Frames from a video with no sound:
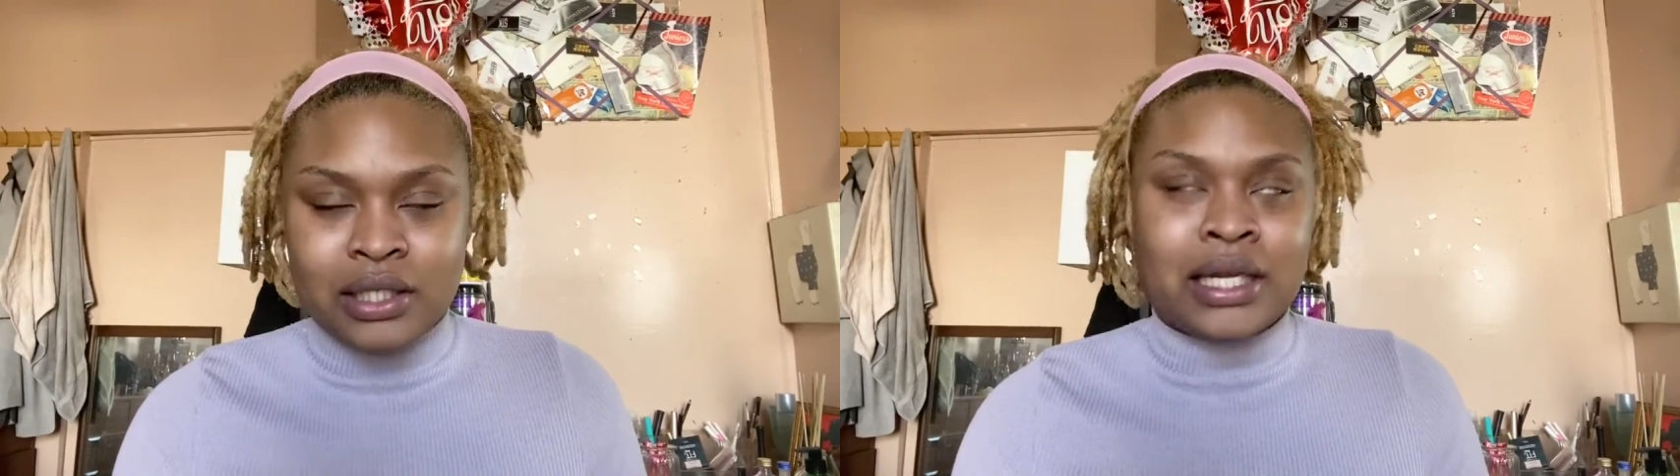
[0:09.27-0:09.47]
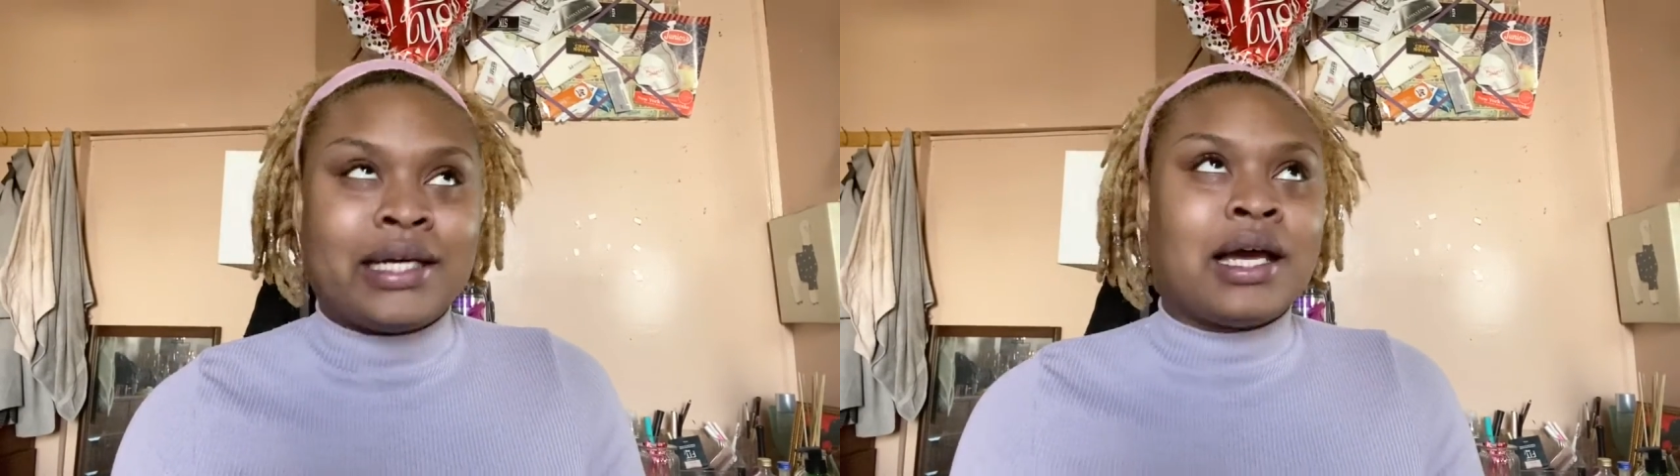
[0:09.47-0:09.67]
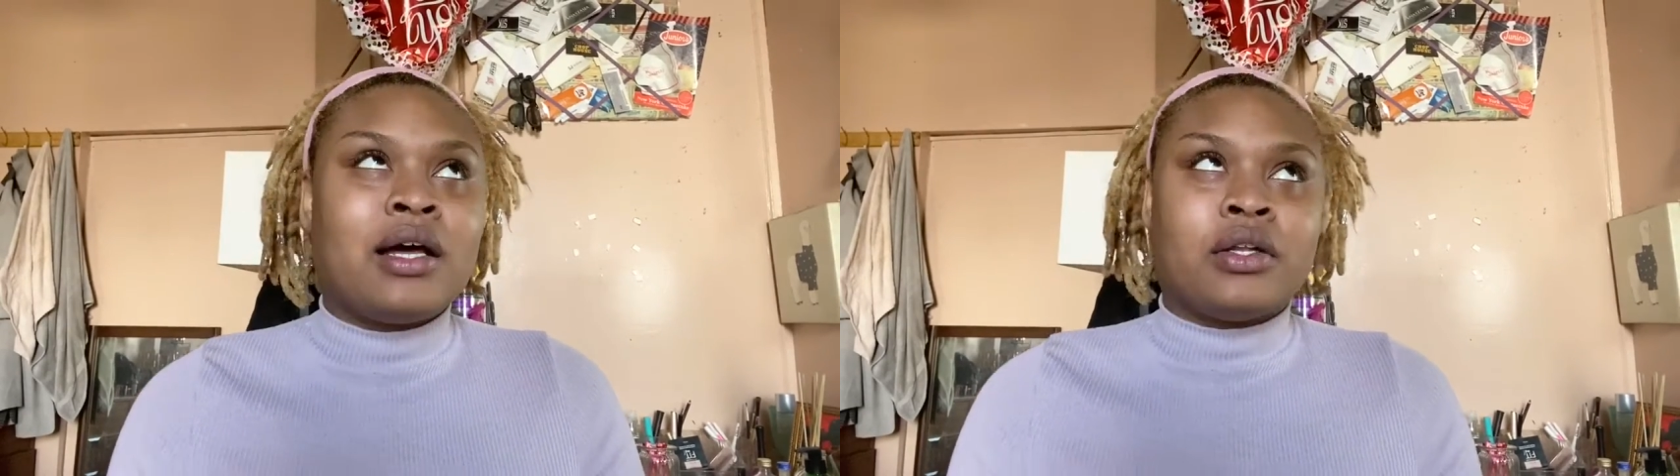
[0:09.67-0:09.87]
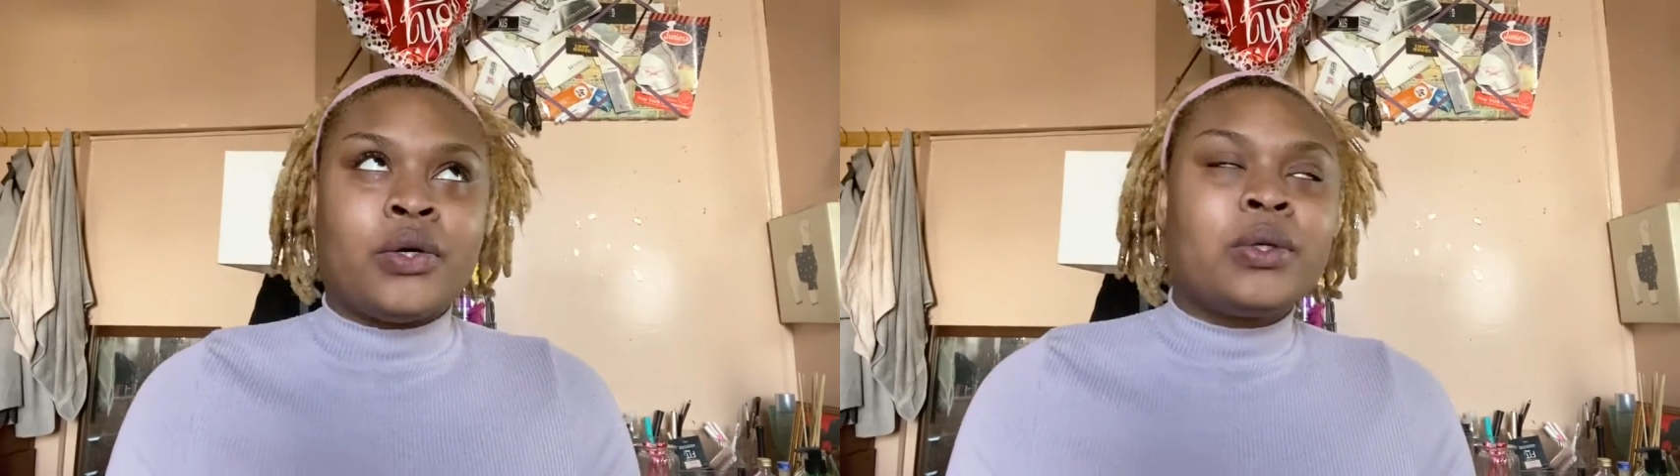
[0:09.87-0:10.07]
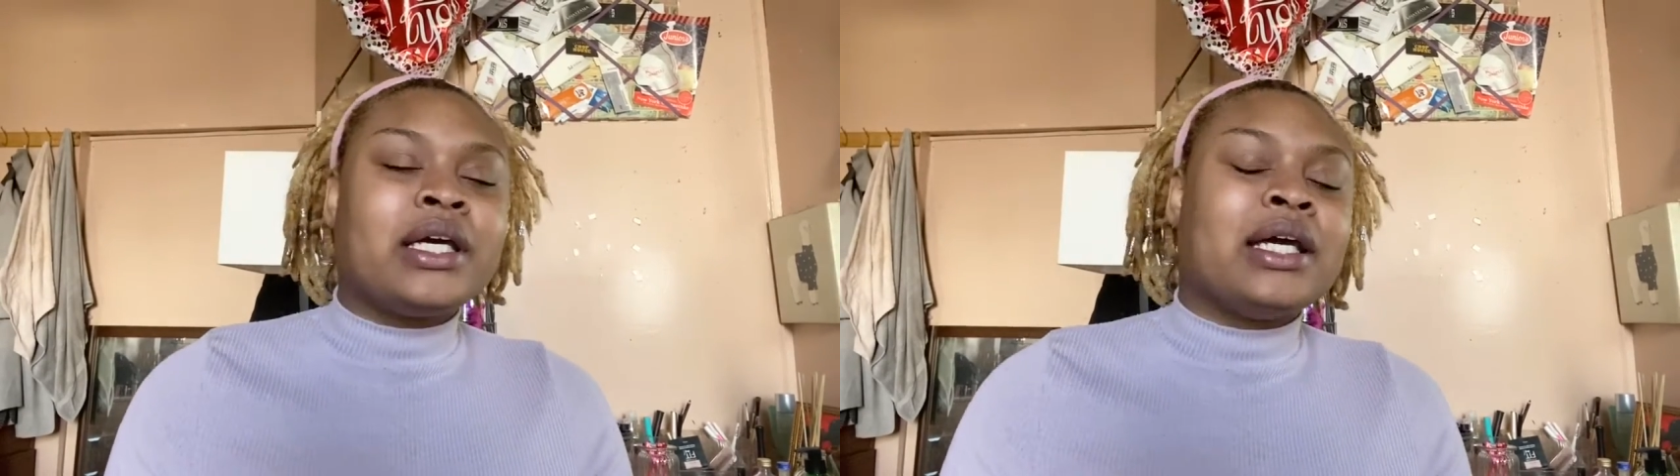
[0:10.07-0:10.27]
Like
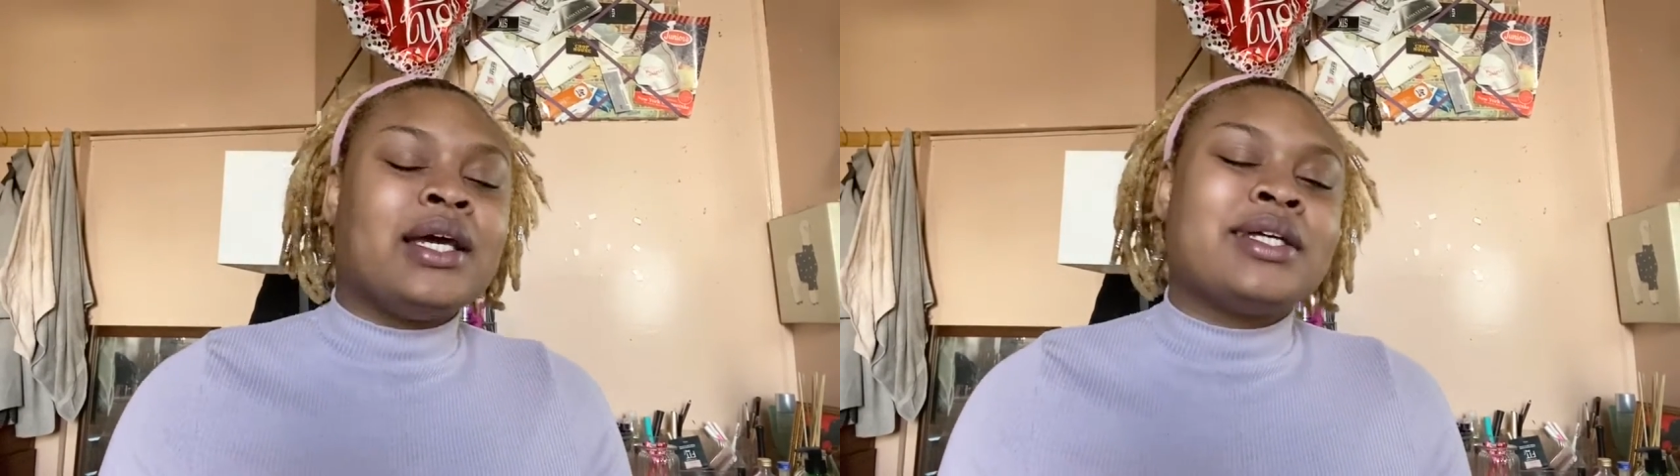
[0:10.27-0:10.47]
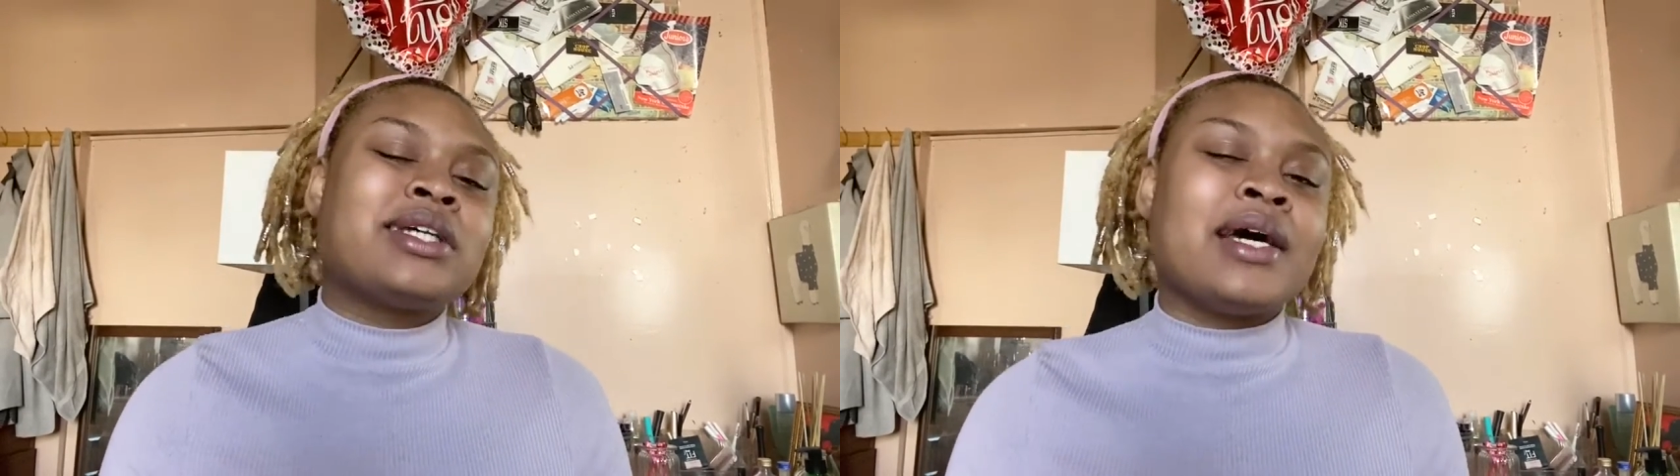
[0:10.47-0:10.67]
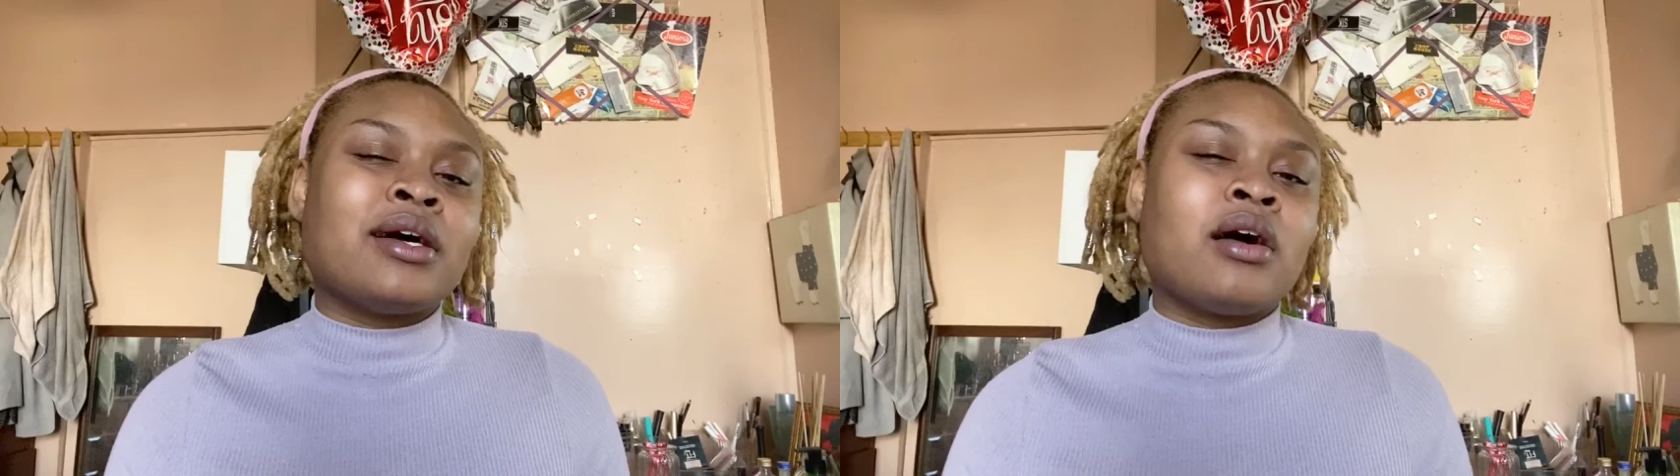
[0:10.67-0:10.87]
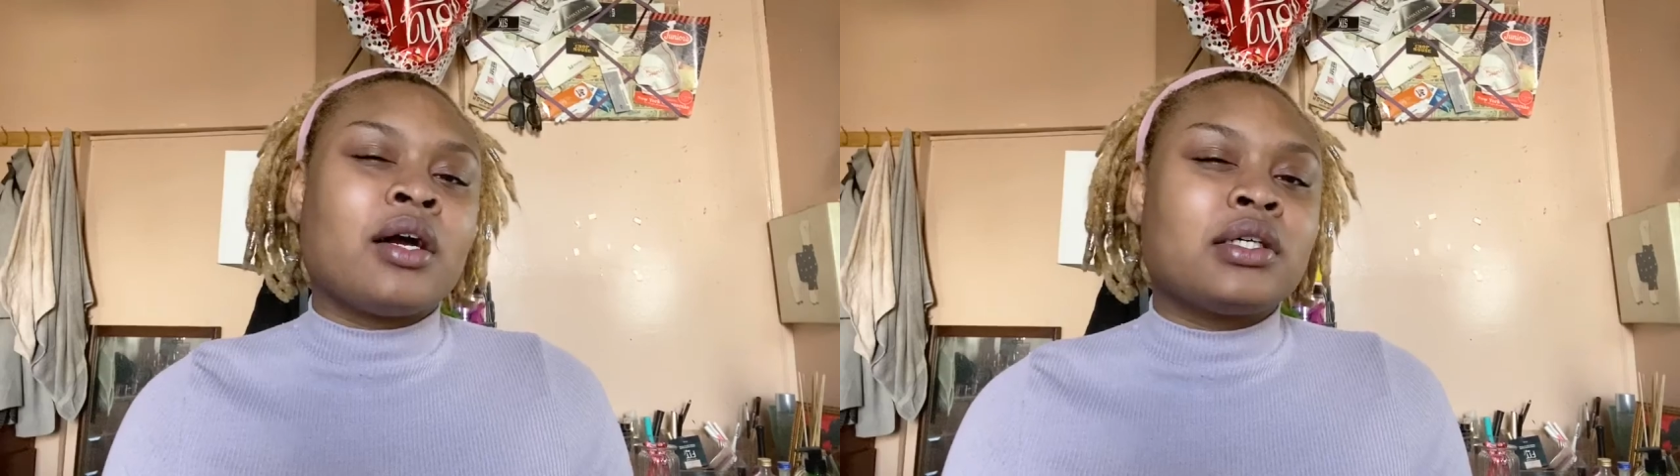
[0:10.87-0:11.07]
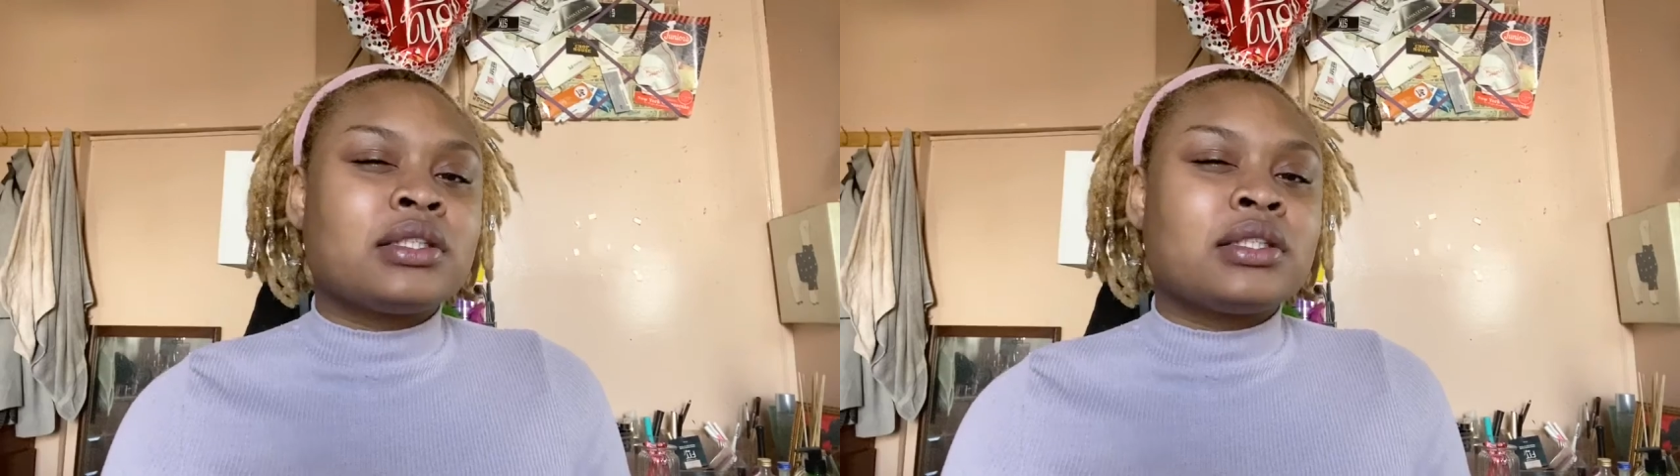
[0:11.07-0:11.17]
low-key it's kind of hard